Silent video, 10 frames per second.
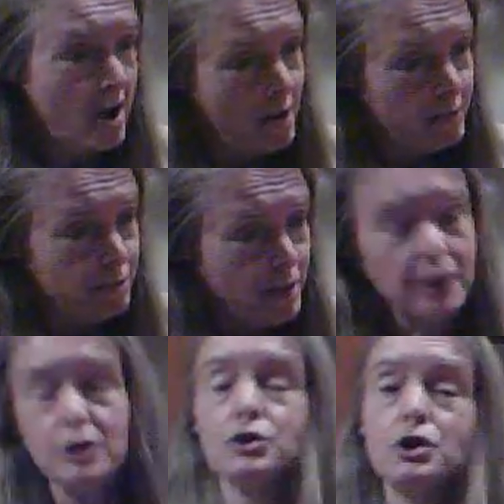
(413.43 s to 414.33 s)
And
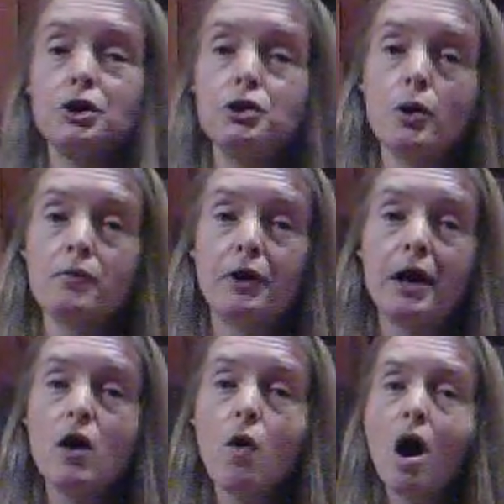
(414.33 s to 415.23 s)
that is going to do it for
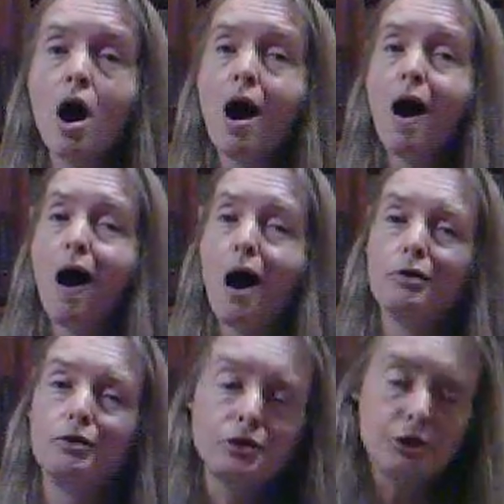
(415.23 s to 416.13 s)
now.
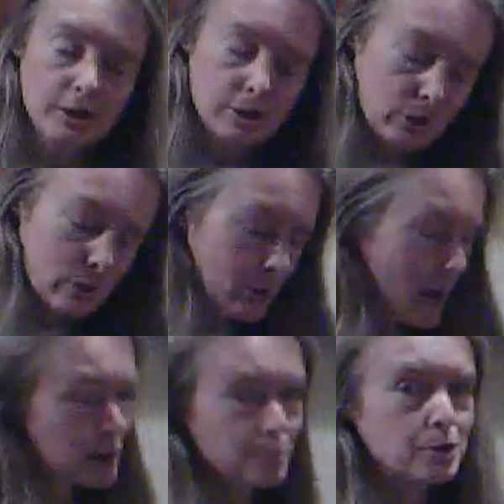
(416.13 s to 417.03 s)
This
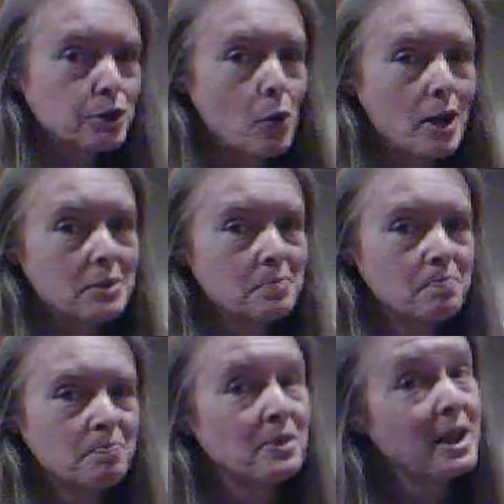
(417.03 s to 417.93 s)
is Icepets Queen,
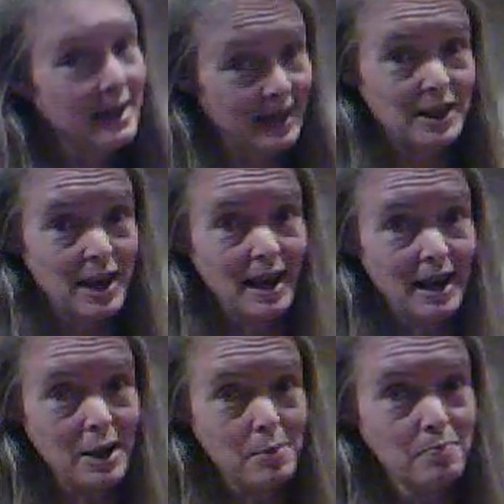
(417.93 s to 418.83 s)
and
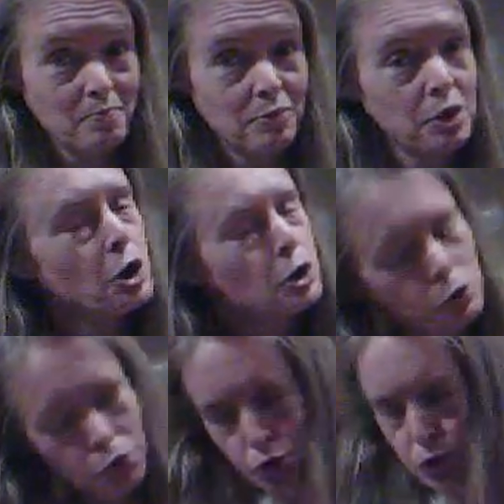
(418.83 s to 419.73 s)
I am
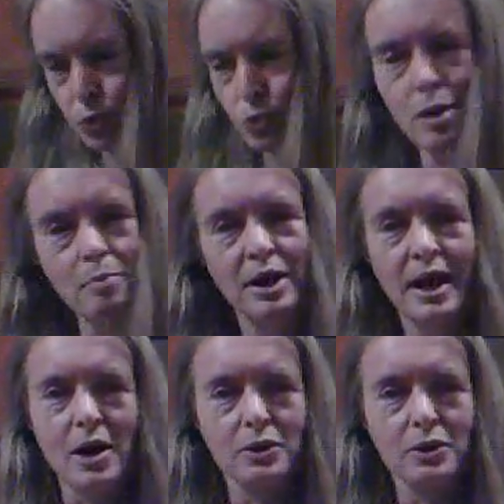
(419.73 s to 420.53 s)
tripping